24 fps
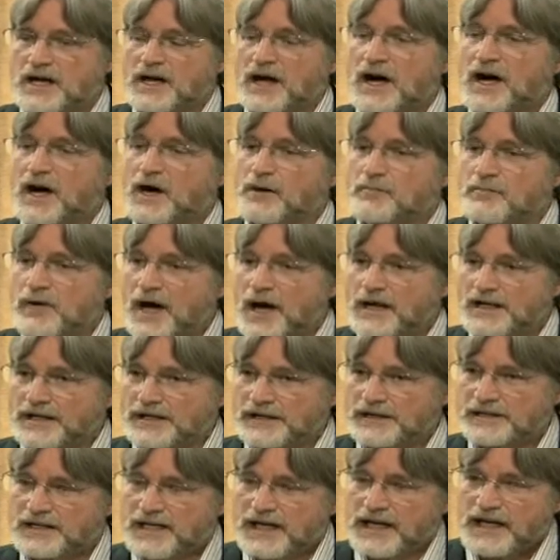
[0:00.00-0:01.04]

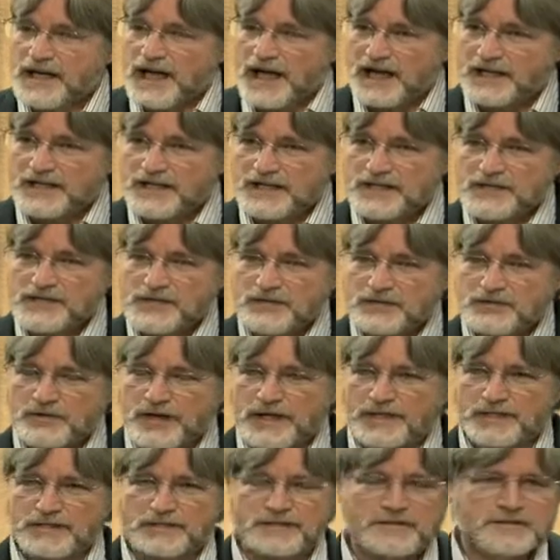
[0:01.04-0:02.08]
harmonic and
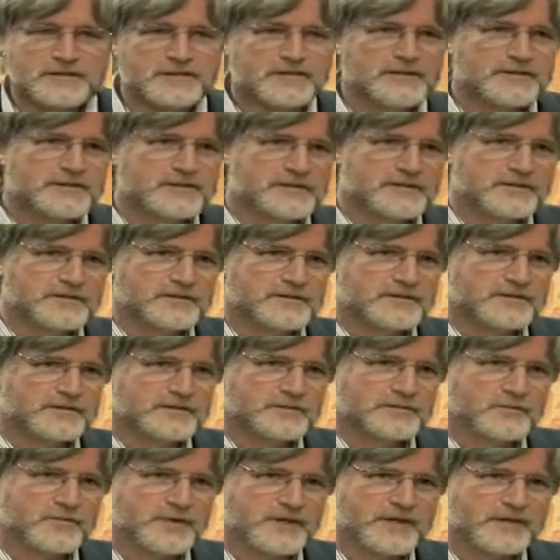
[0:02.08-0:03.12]
integrated
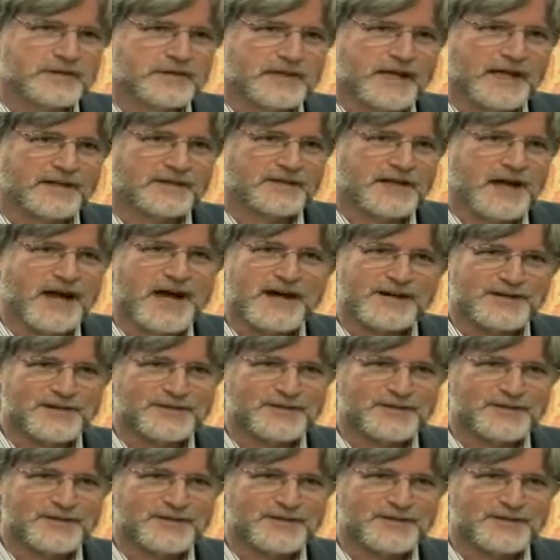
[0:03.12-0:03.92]
with that higher